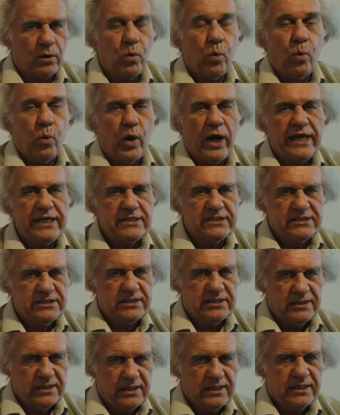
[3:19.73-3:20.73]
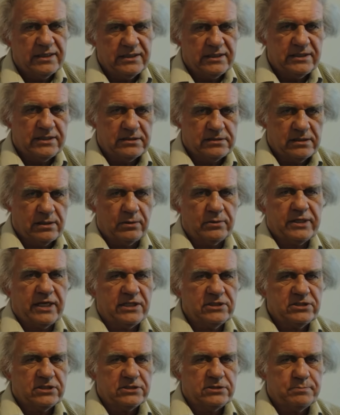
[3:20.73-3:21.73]
Weight is
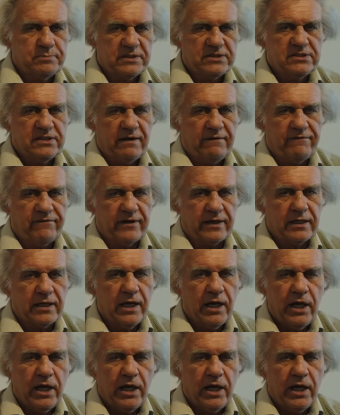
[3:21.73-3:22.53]
location specific.